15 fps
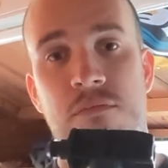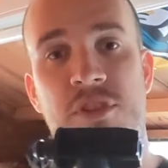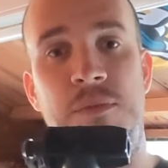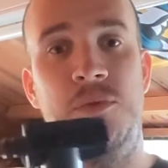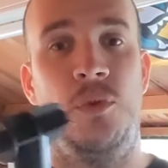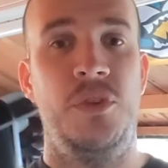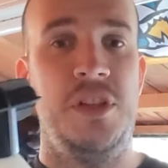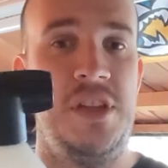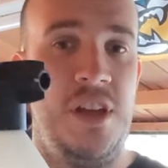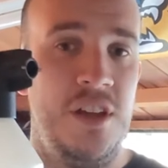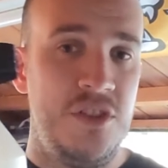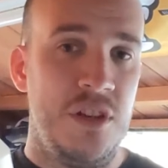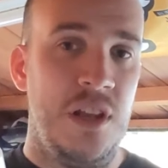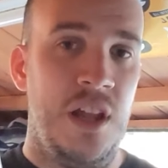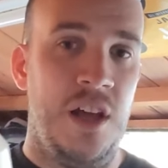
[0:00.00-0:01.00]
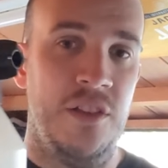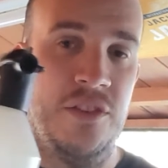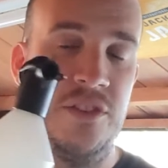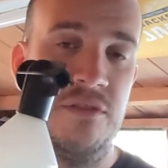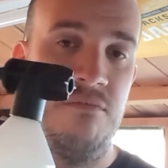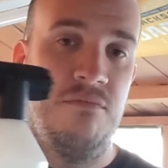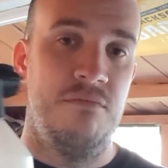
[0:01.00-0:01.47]
some sort of detergent
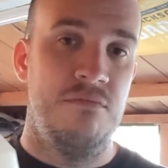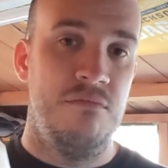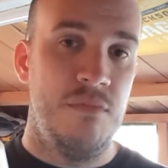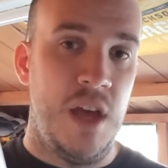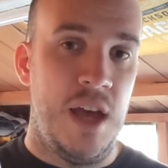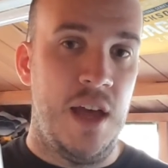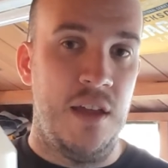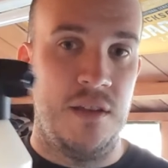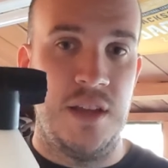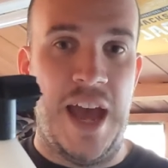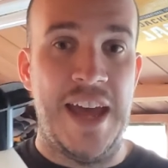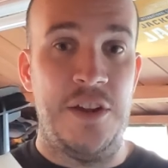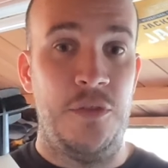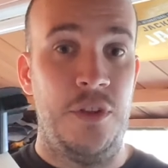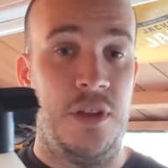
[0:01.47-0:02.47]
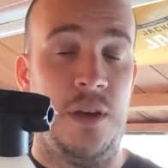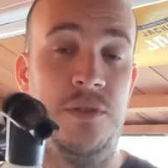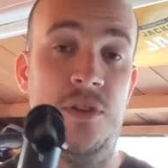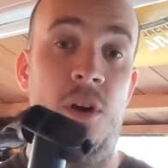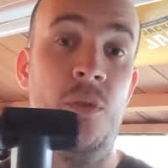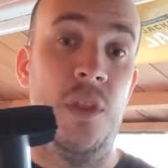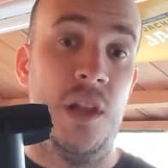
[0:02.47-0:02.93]
lance add-on that
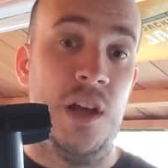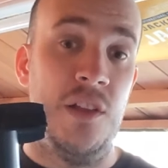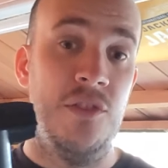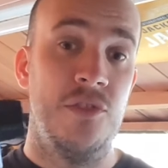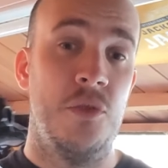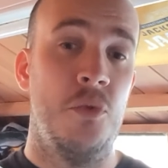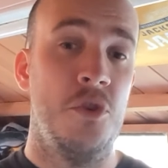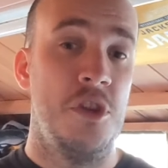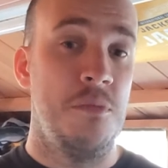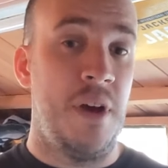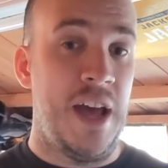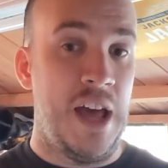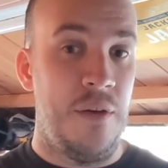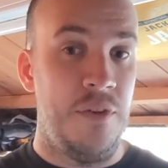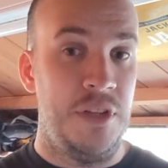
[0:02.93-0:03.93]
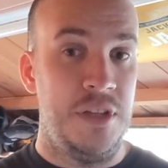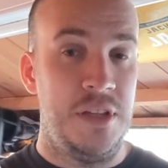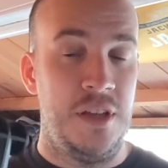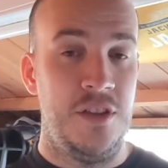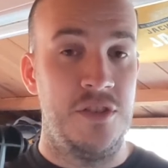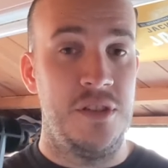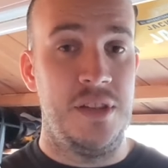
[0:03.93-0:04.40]
goes on the lance, or you might have a
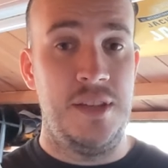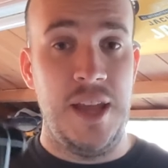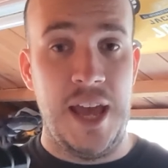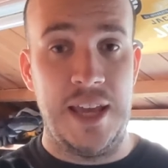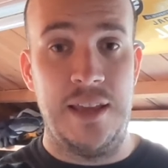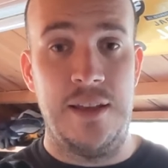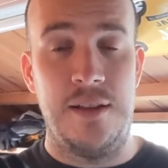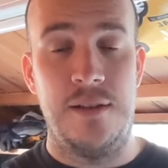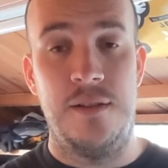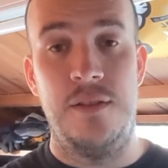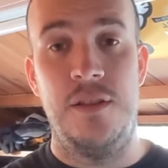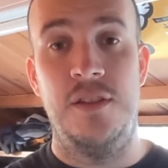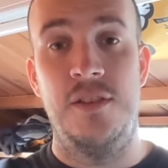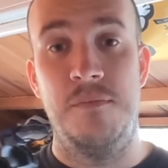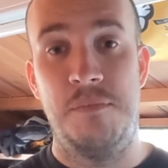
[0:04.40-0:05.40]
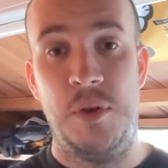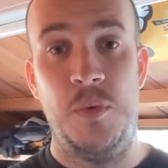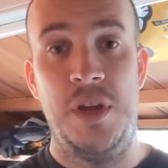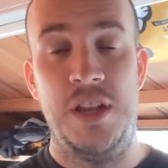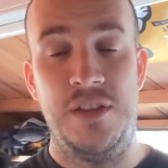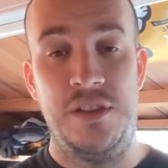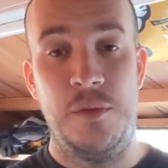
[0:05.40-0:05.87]
detergent tank that's
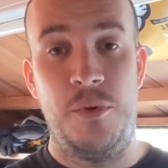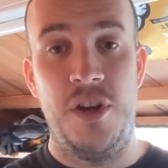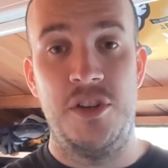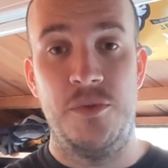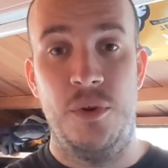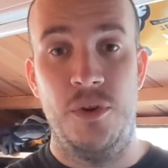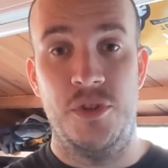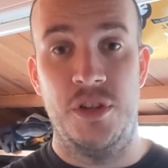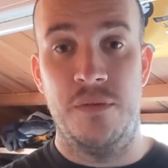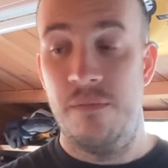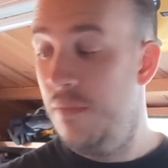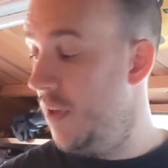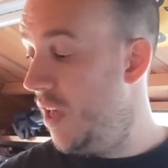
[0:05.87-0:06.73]
built into the pressure washer.